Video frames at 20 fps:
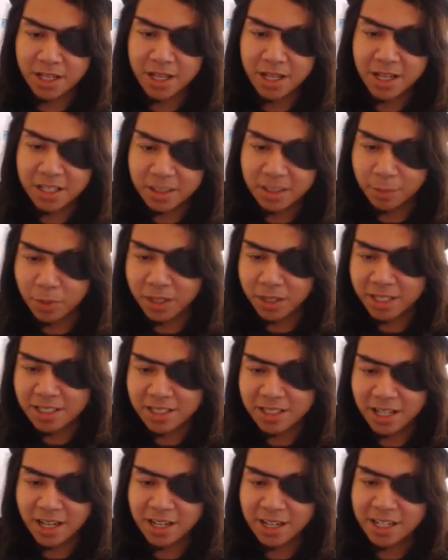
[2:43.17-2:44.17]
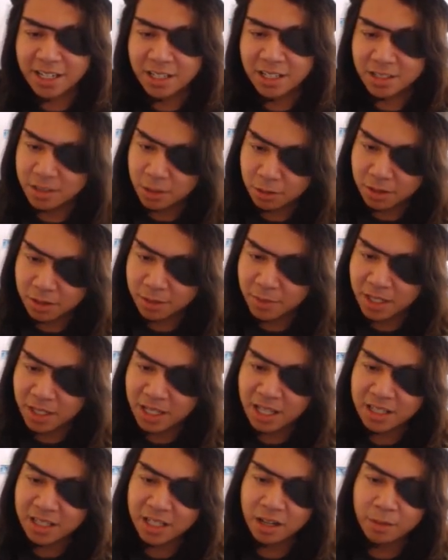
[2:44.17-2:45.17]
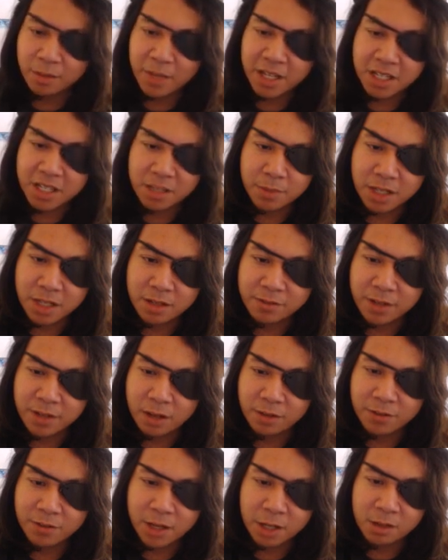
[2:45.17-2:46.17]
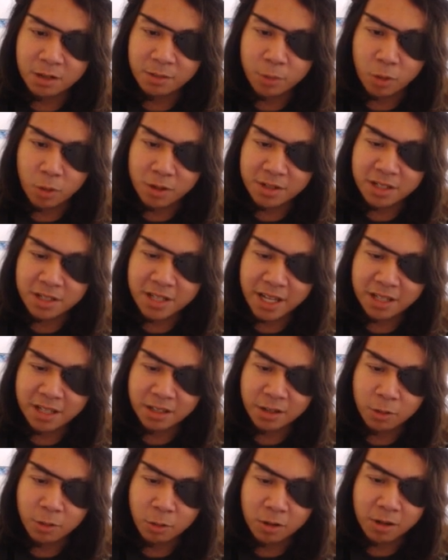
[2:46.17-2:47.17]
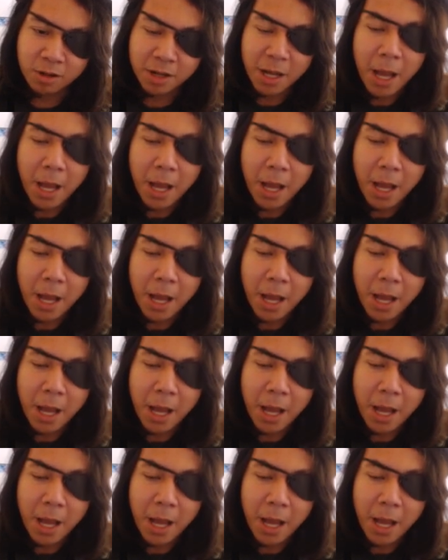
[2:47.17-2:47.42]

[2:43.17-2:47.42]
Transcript: The police said I need to sue them and that they are making me a verified report to take to court.